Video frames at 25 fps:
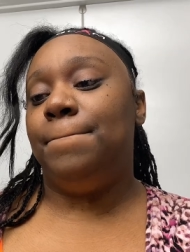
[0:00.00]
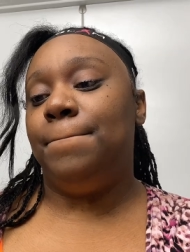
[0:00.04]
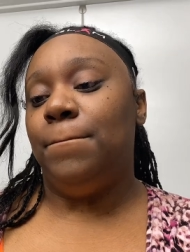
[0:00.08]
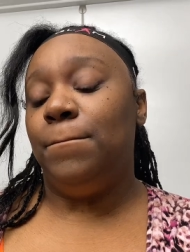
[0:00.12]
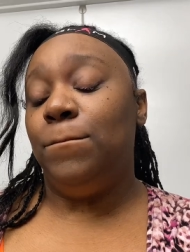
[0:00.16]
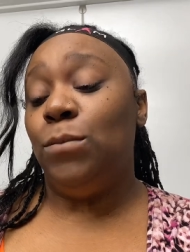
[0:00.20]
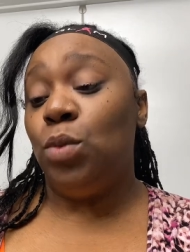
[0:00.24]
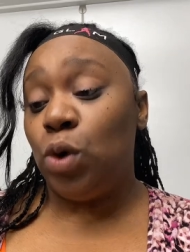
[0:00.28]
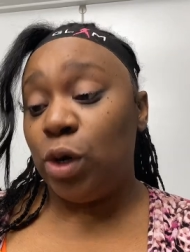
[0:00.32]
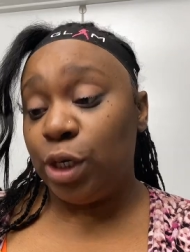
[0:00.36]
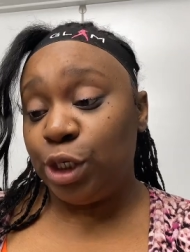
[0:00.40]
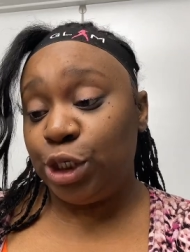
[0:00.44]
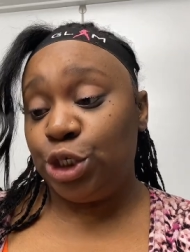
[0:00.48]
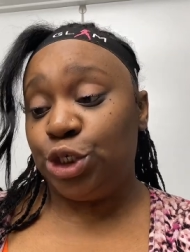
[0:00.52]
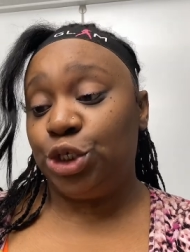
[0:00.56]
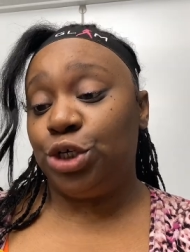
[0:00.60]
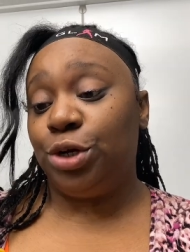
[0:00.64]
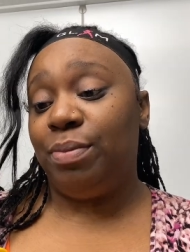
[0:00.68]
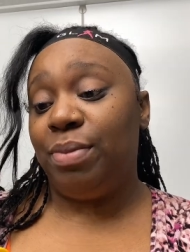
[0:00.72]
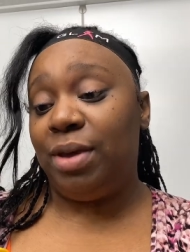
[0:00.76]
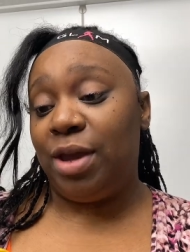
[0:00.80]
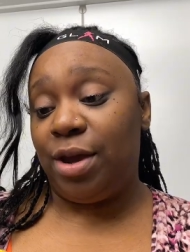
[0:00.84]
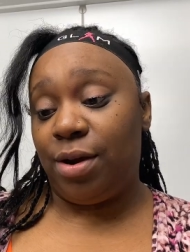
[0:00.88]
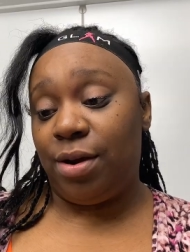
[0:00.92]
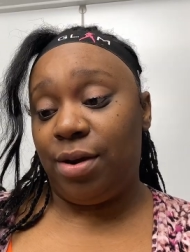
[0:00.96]
moisture
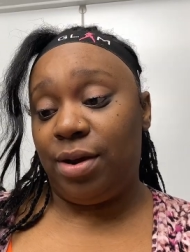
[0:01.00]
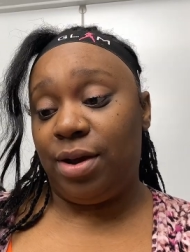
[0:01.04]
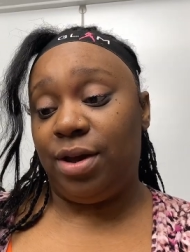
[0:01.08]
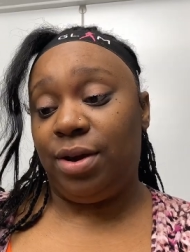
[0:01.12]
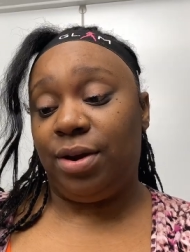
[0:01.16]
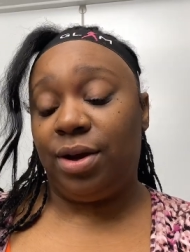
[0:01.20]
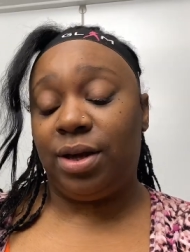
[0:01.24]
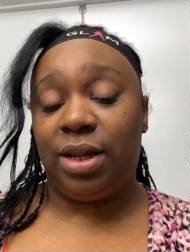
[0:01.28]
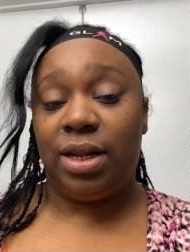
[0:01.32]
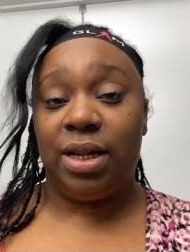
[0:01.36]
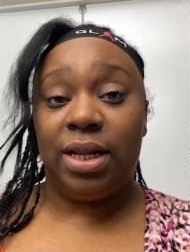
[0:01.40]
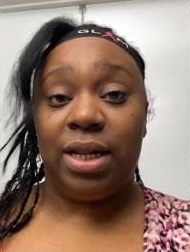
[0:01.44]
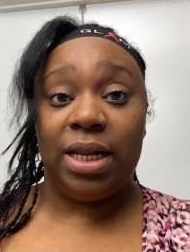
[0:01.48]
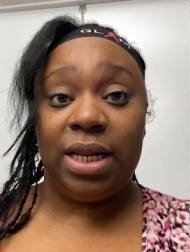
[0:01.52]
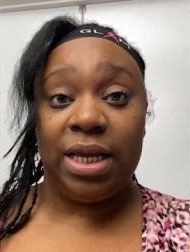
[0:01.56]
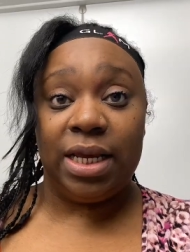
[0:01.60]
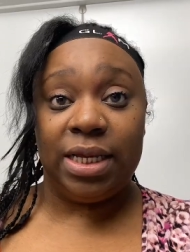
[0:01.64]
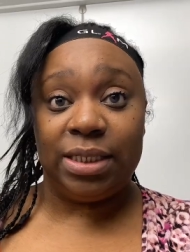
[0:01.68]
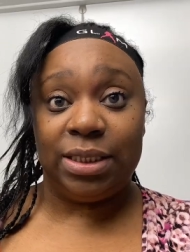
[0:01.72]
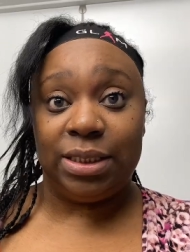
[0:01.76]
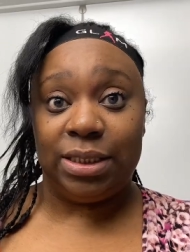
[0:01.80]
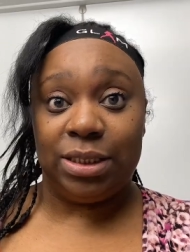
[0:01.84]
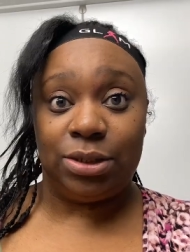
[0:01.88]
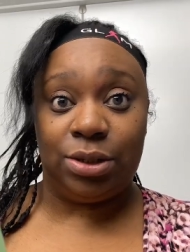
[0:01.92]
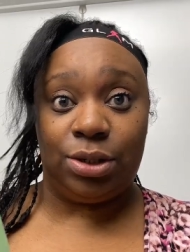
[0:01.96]
barrier
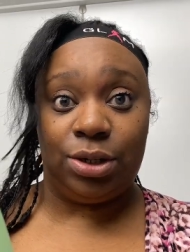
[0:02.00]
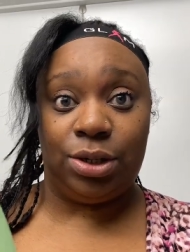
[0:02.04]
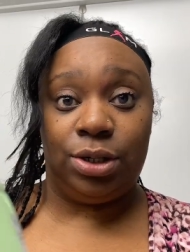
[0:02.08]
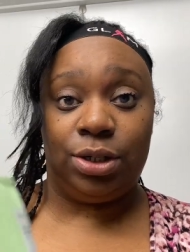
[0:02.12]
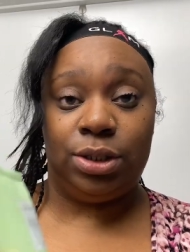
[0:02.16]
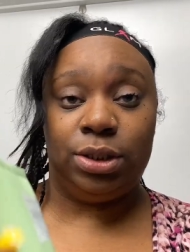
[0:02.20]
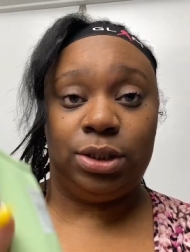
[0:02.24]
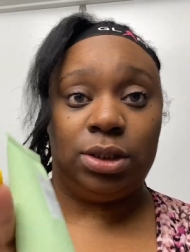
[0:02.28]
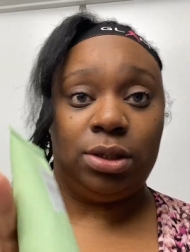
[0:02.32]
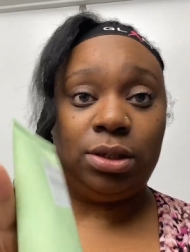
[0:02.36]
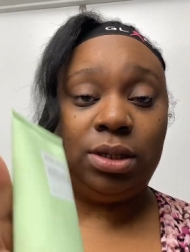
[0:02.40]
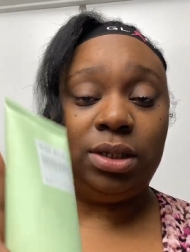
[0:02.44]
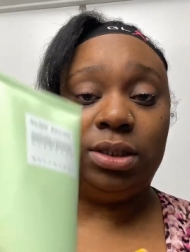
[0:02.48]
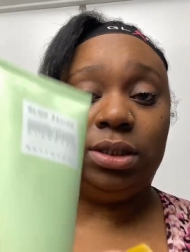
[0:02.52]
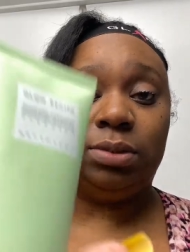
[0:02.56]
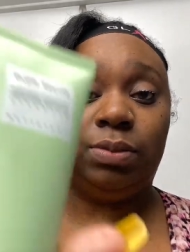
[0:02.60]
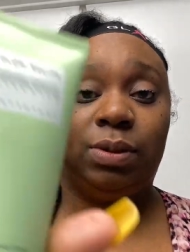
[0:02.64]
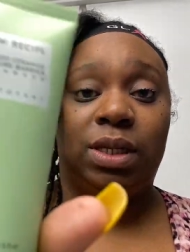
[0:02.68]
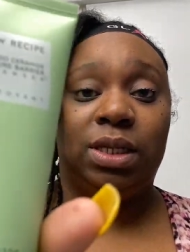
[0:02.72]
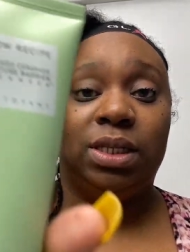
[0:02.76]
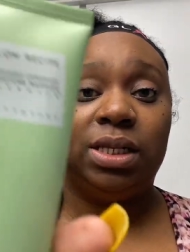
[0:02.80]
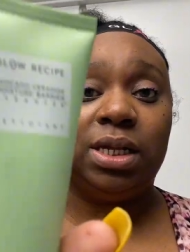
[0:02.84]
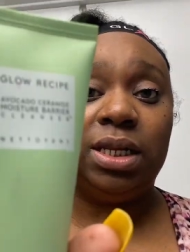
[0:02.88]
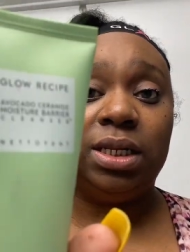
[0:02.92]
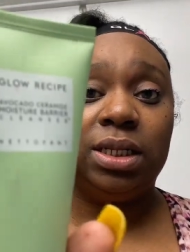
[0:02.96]
cleanser. So let's put
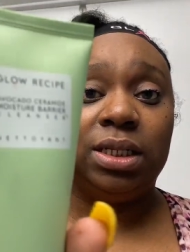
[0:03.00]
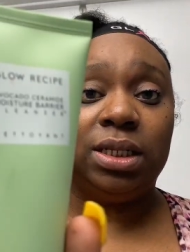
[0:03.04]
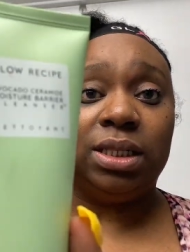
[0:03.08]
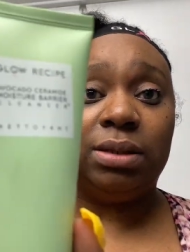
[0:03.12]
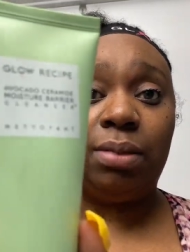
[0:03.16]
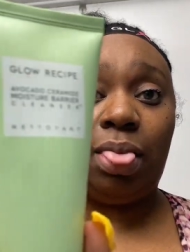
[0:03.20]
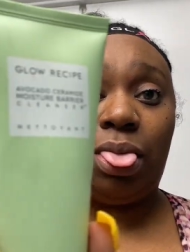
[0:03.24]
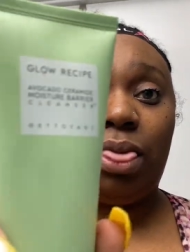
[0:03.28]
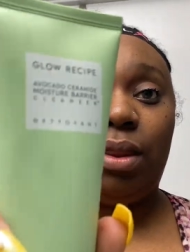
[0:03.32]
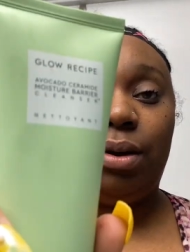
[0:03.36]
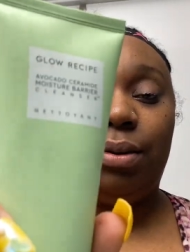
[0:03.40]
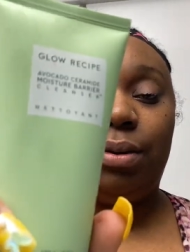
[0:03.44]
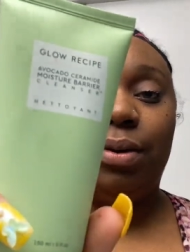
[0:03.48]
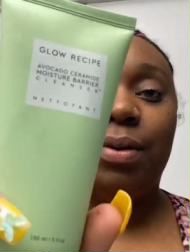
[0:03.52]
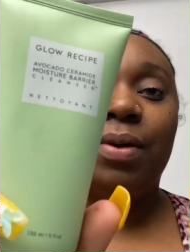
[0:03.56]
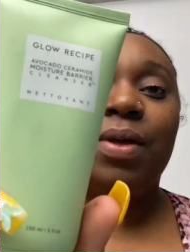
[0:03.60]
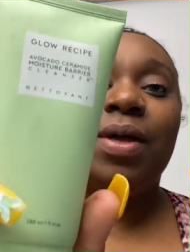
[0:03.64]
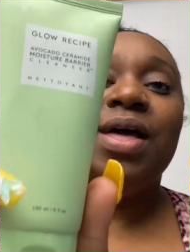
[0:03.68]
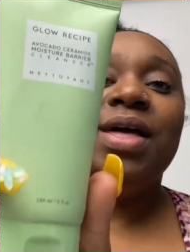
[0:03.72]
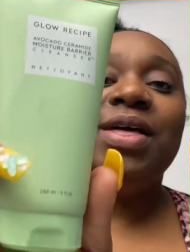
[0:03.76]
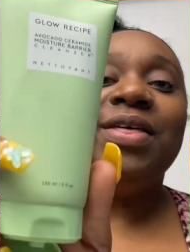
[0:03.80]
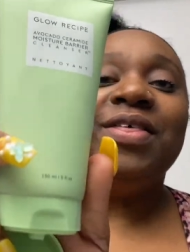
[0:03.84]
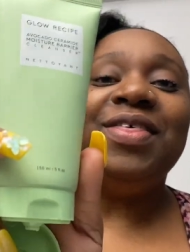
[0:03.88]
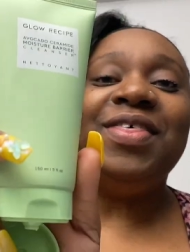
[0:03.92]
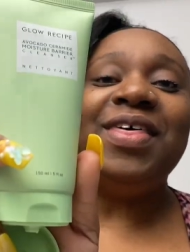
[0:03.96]
it up.
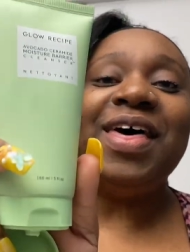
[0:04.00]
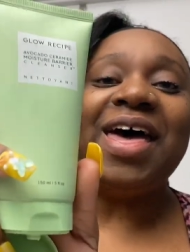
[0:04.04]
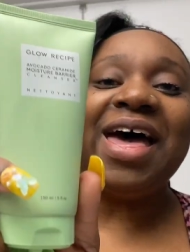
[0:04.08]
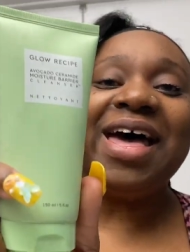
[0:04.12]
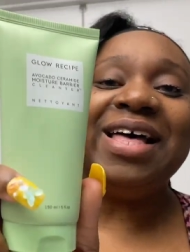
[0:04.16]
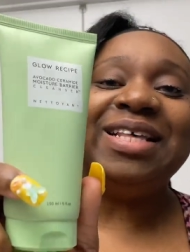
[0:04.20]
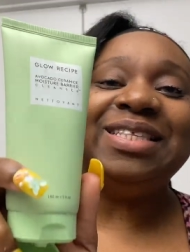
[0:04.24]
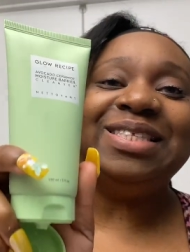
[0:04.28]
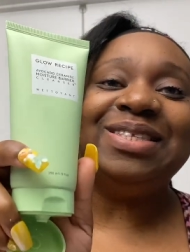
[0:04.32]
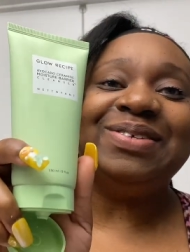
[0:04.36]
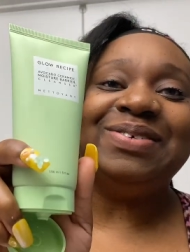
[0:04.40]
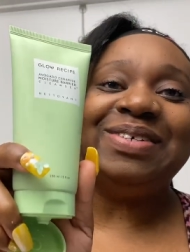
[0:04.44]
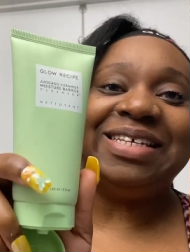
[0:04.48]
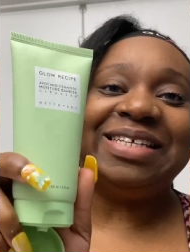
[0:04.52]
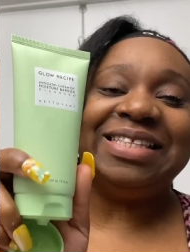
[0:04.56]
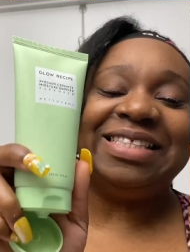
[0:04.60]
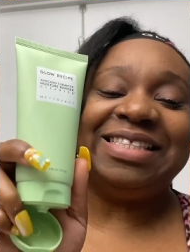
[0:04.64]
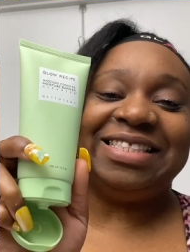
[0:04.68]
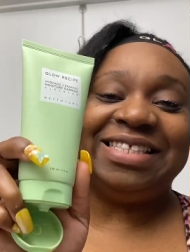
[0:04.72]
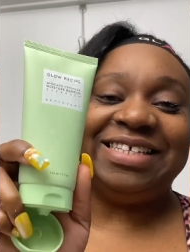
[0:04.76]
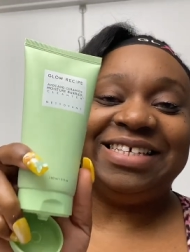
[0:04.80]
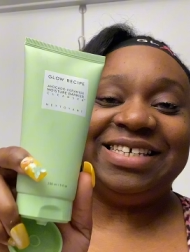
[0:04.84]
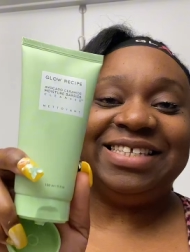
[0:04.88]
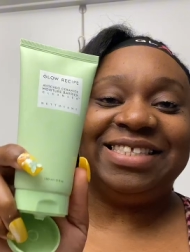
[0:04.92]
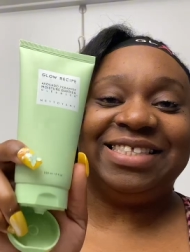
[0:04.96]
That's what
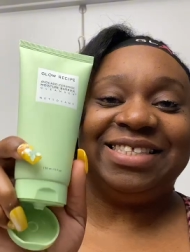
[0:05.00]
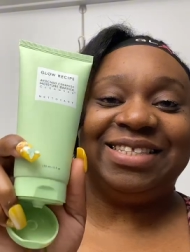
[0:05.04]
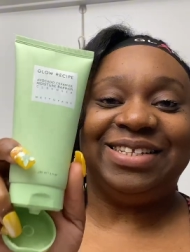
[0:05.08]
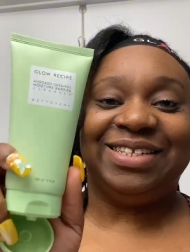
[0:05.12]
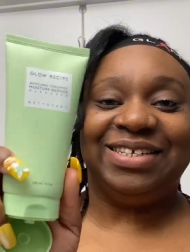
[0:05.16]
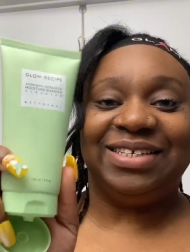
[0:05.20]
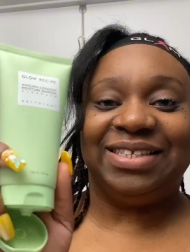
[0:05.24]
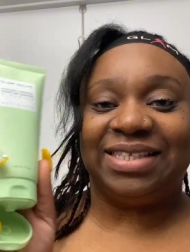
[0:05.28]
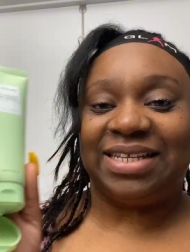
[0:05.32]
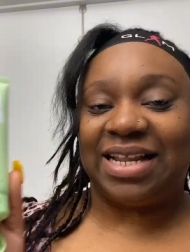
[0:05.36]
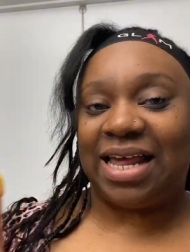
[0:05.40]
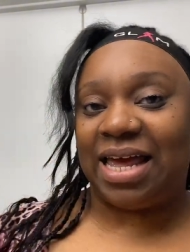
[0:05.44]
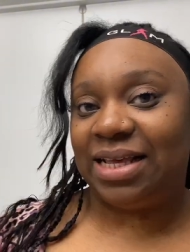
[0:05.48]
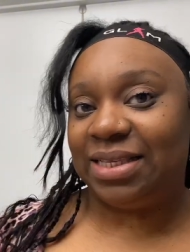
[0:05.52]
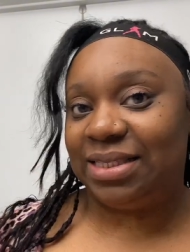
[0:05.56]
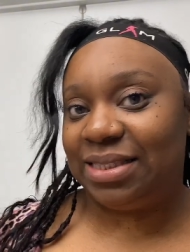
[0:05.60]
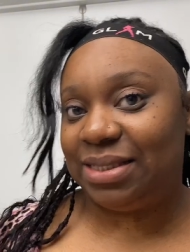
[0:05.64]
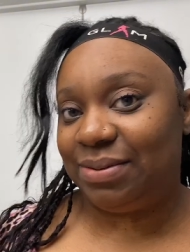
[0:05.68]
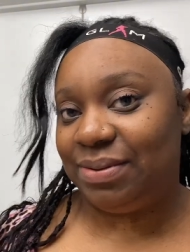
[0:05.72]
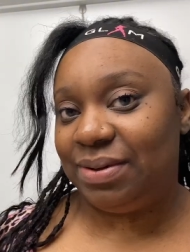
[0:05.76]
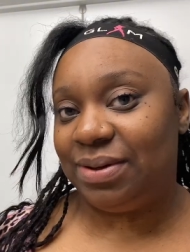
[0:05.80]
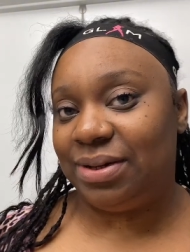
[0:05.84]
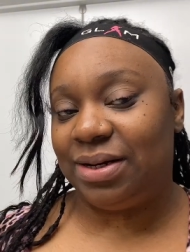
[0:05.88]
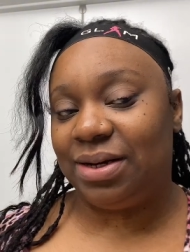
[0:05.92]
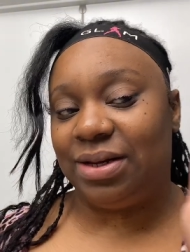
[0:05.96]
this looks like. So
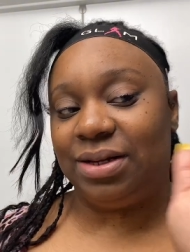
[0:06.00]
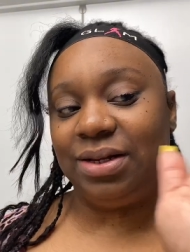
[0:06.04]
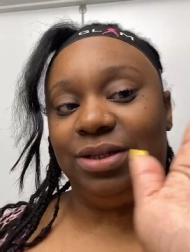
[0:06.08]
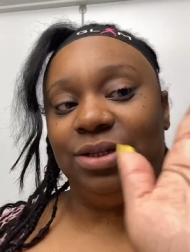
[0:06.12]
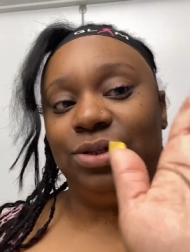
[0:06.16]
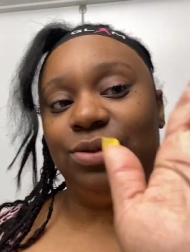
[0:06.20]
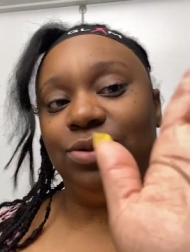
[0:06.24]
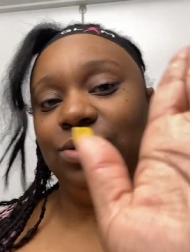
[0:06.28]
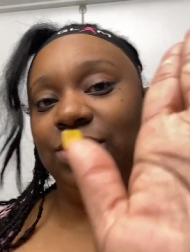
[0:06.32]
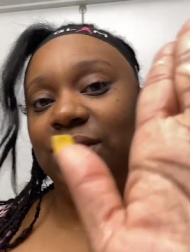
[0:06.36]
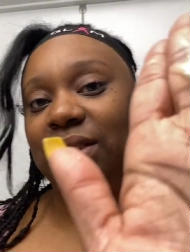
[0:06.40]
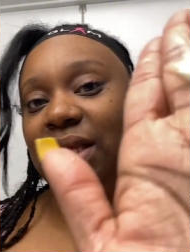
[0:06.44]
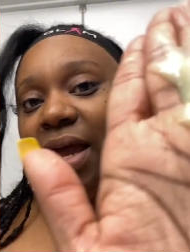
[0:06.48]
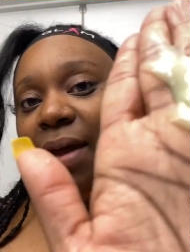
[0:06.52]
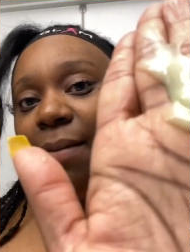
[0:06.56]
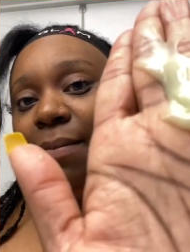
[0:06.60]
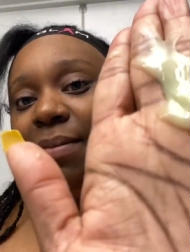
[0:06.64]
we're gonna, gonna use that